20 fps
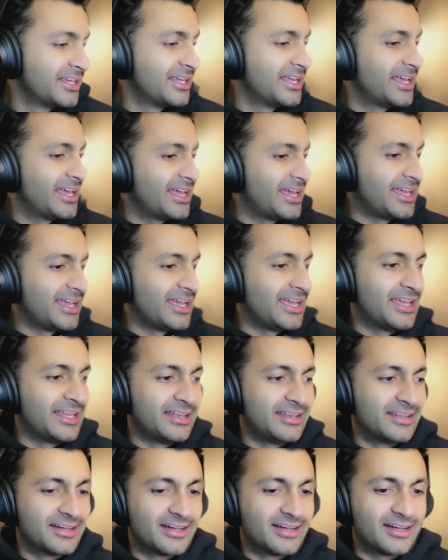
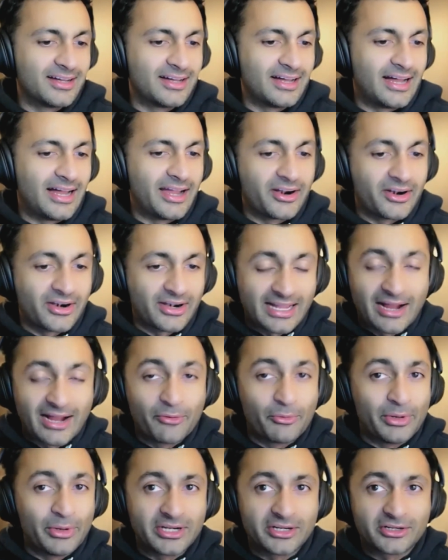And uh, I heard
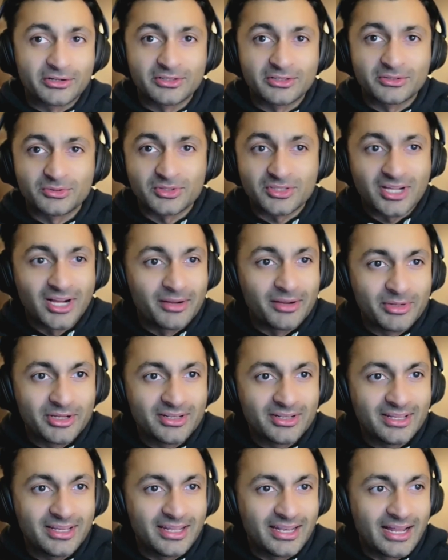got wind Chris was
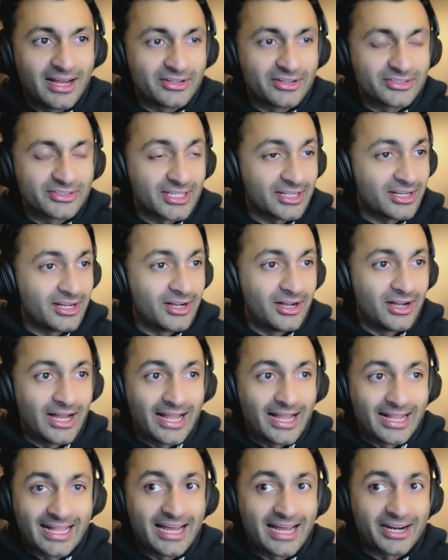coming, and I was like,
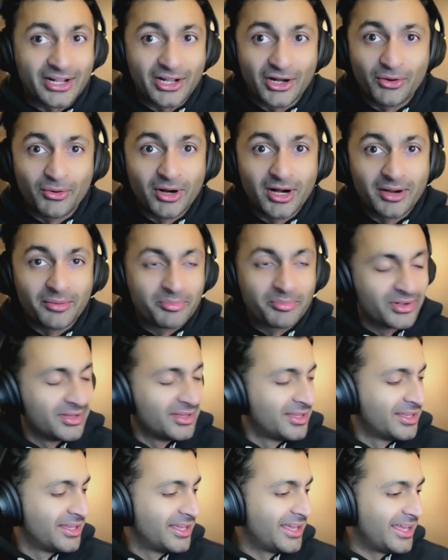I gotta go up.
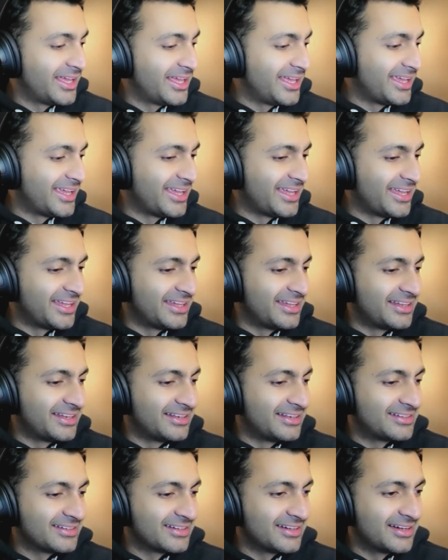
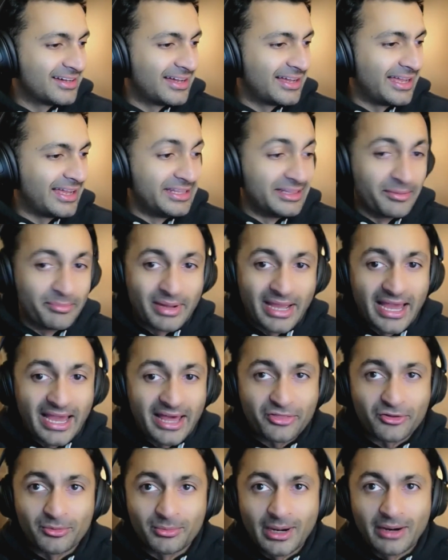And uh, in the
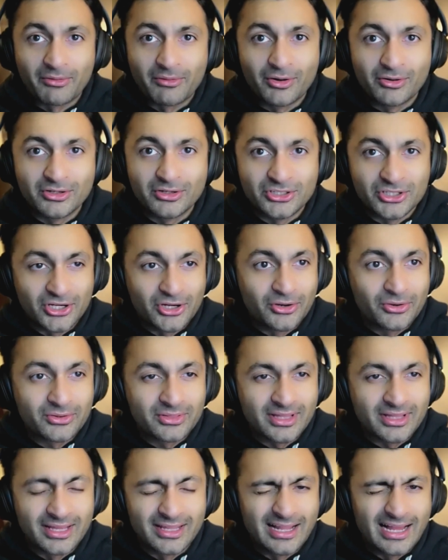bathroom, I wrote a joke
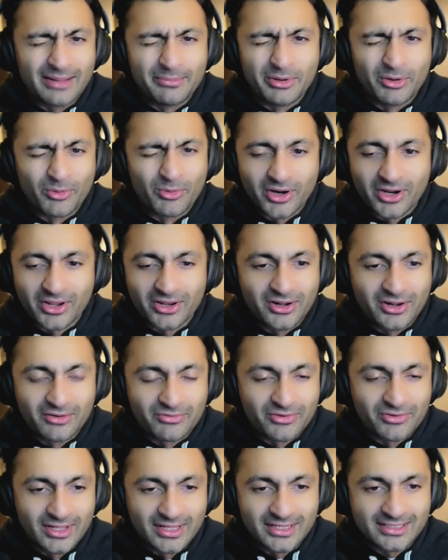that I'd been working on
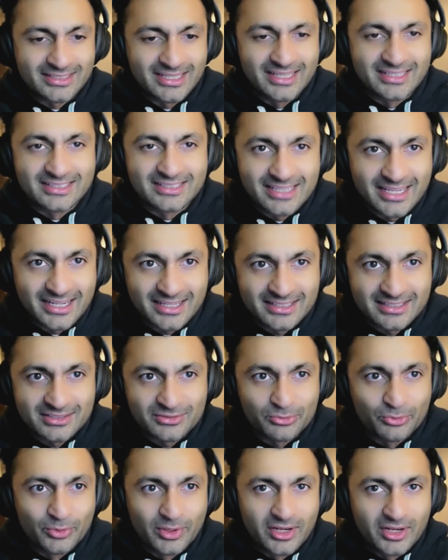for like ten
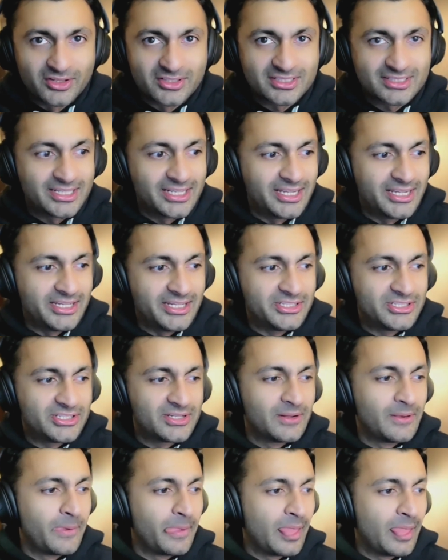seconds. Went on
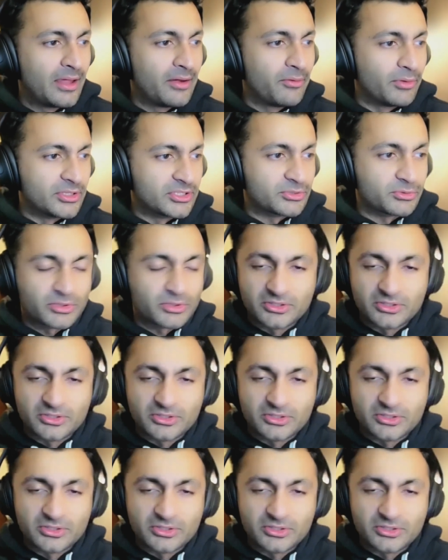stage. Once Chris